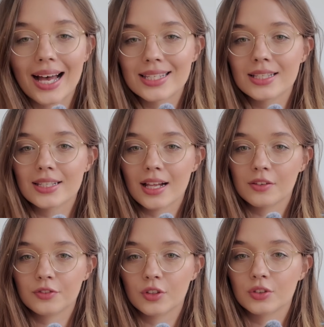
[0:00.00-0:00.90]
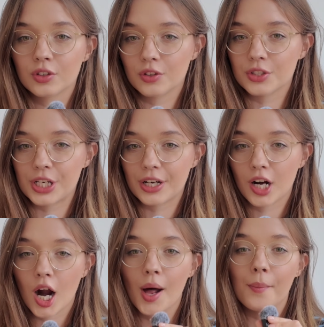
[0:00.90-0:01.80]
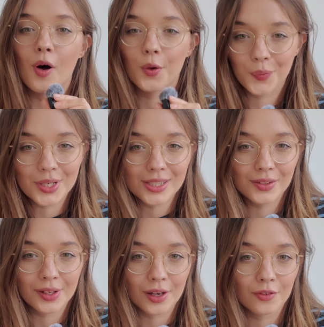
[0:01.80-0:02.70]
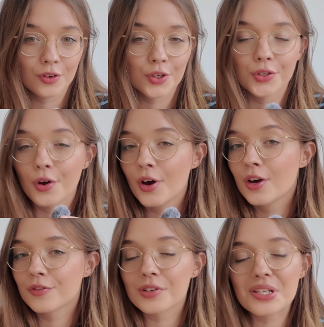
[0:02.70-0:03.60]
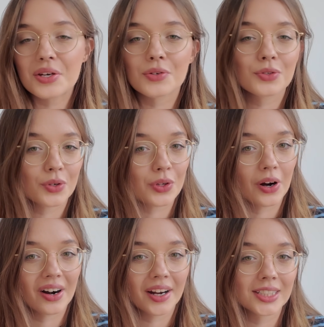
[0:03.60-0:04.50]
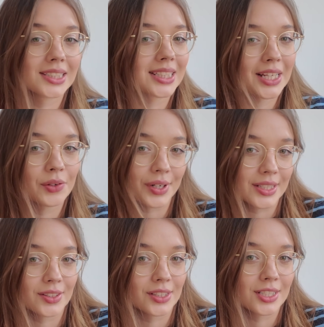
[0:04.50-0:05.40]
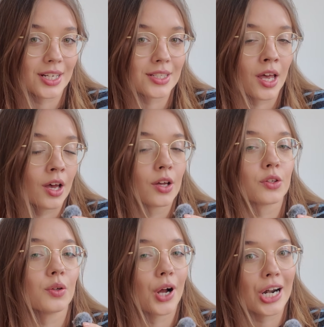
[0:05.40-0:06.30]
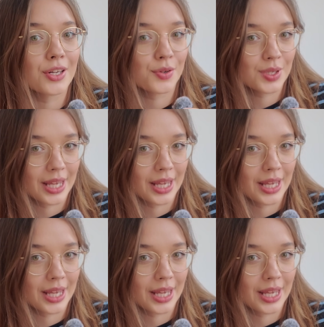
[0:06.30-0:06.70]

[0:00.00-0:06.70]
As a self-taught crocheter, I'm always looking for new videos, tutorials, and resources to learn new